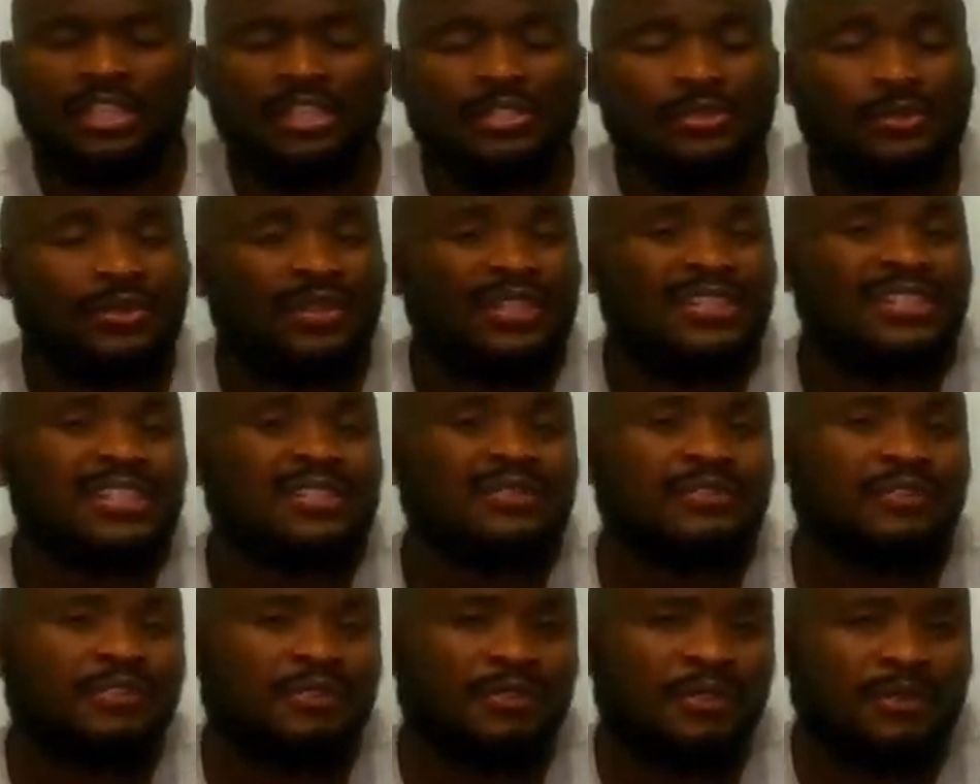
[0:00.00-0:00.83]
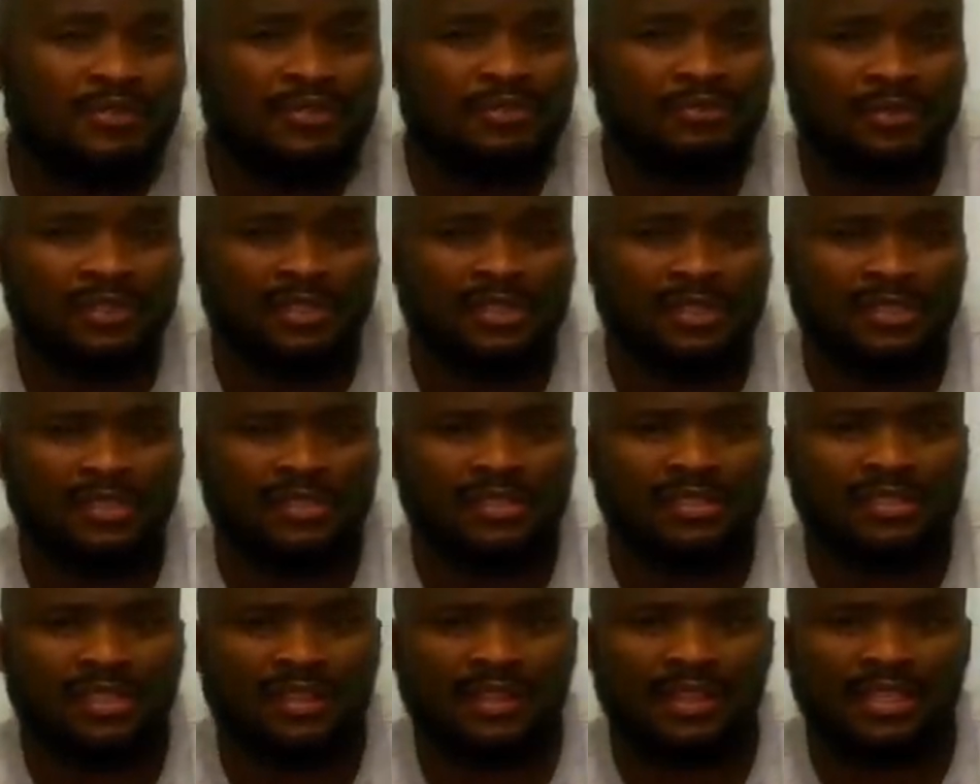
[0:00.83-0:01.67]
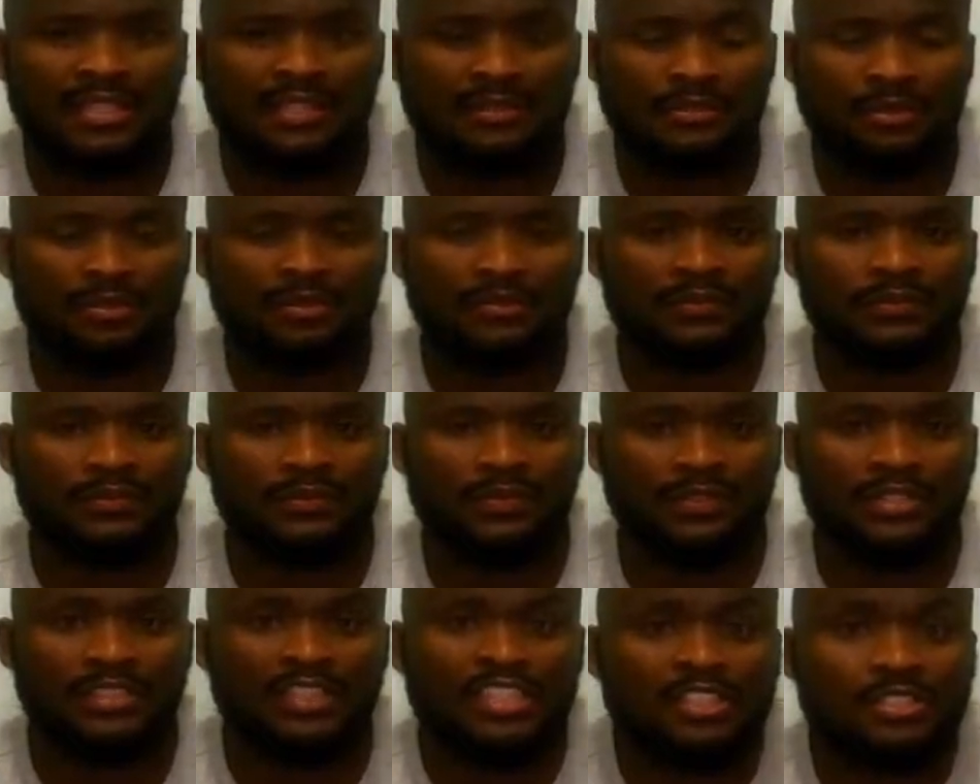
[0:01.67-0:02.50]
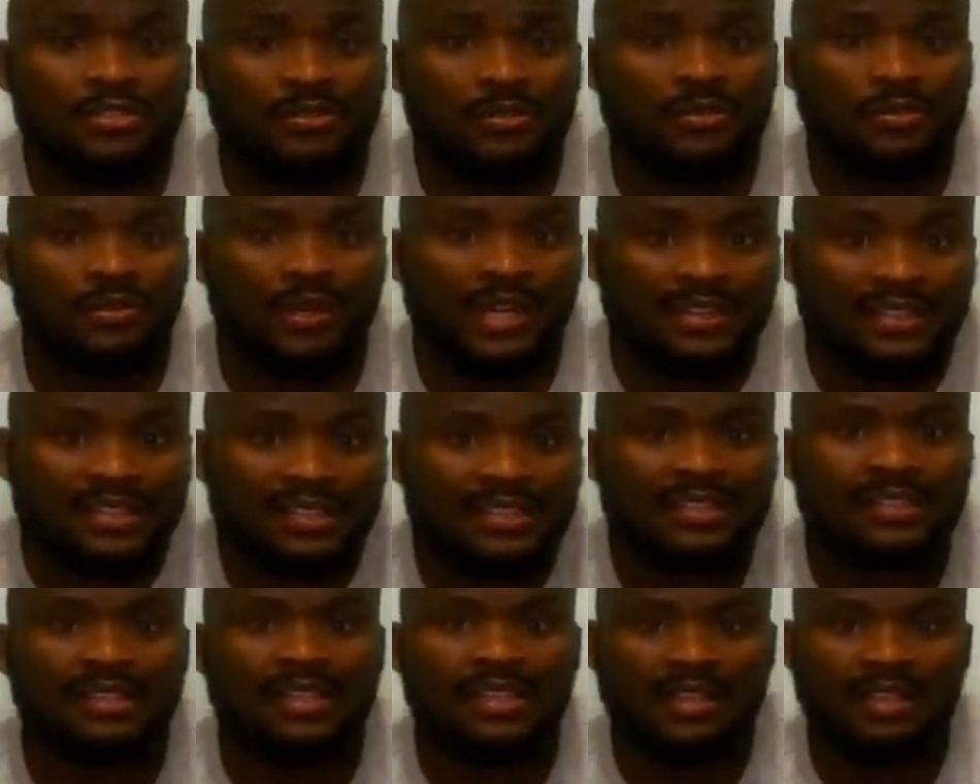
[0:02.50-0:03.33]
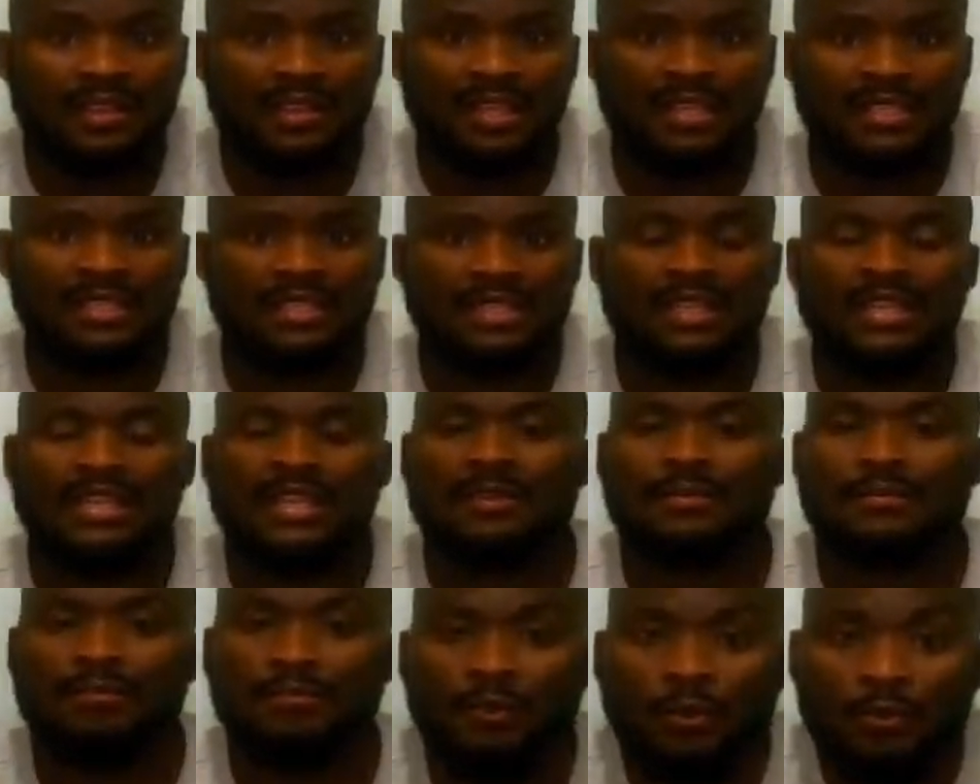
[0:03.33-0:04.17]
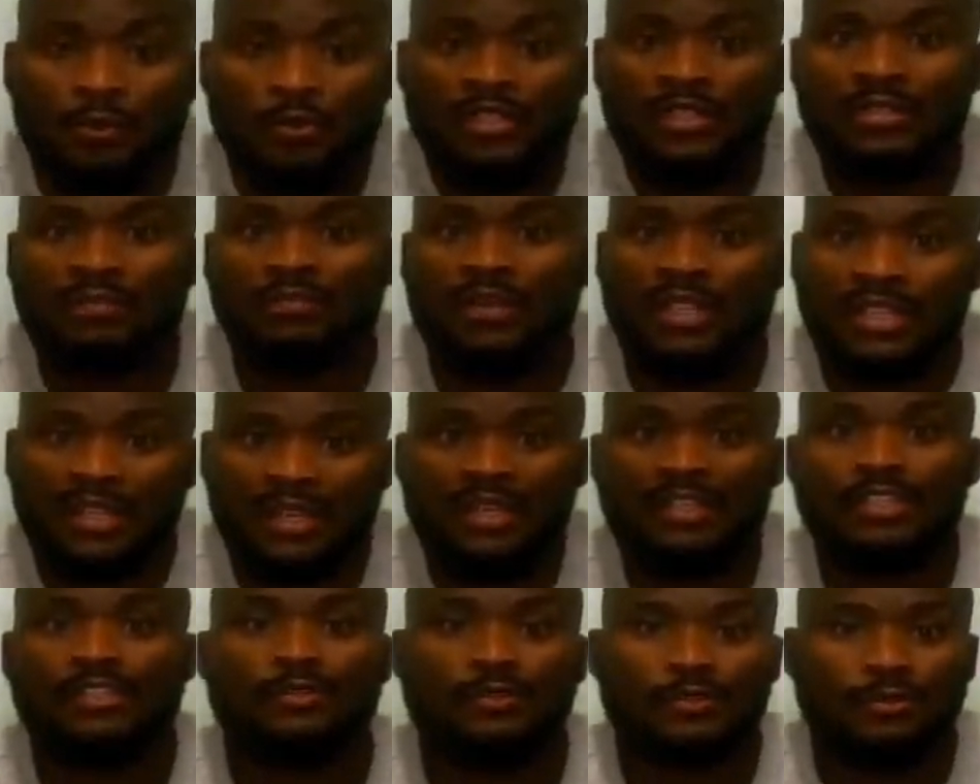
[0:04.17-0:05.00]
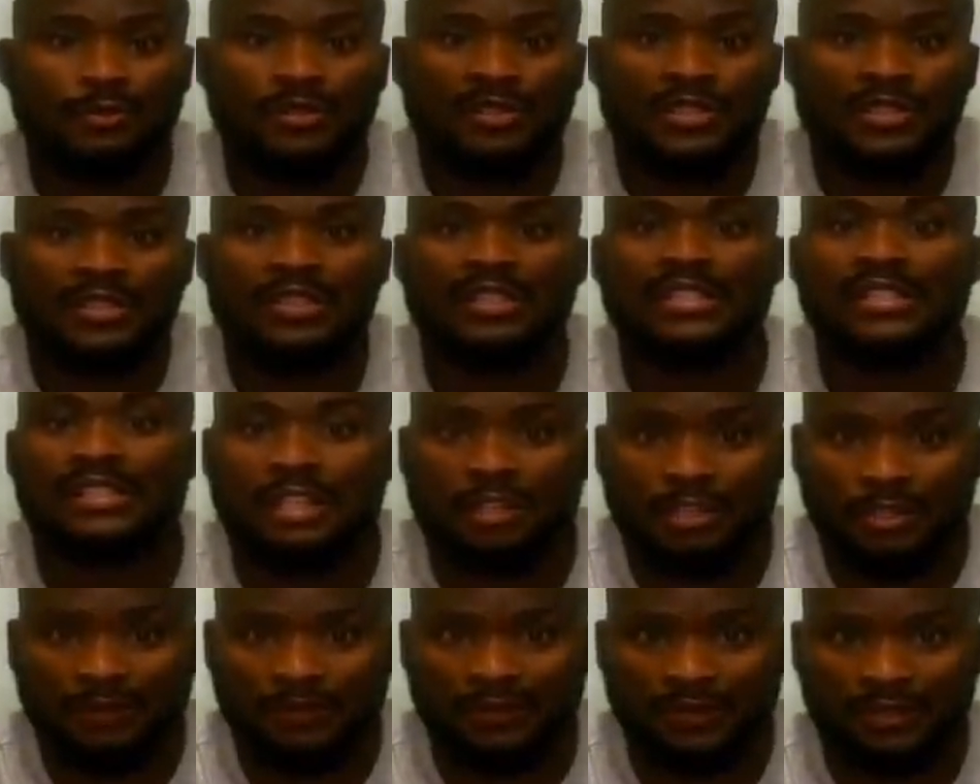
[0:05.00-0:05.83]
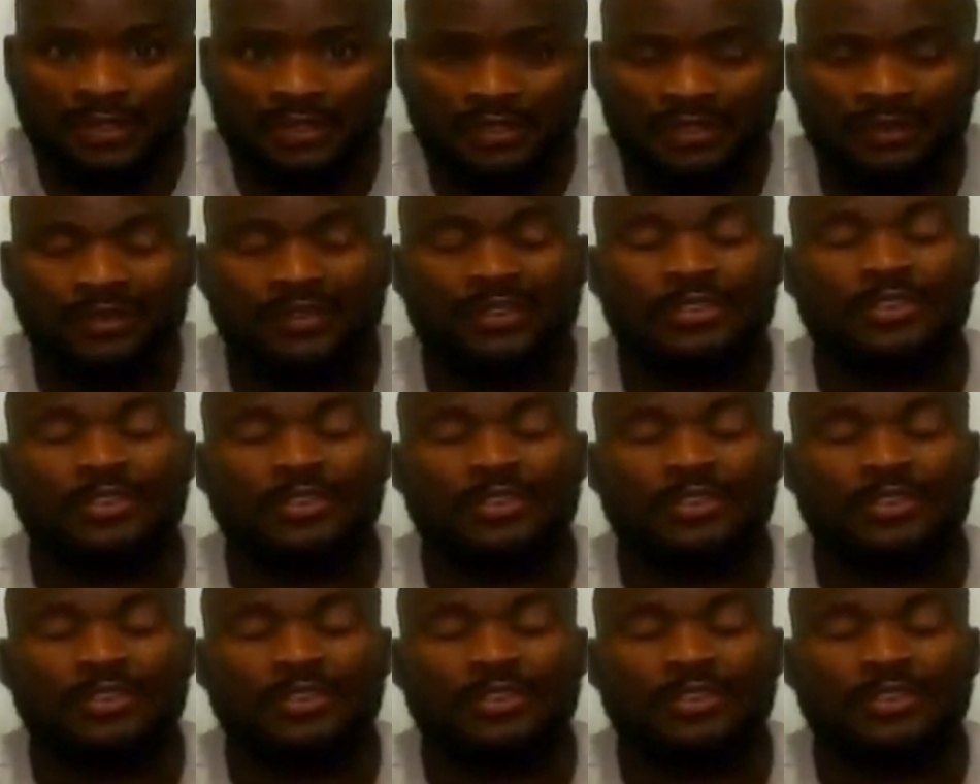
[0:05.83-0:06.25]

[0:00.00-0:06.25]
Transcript: So it is for those reasons that you'll need to understand that most medical schools in South Africa,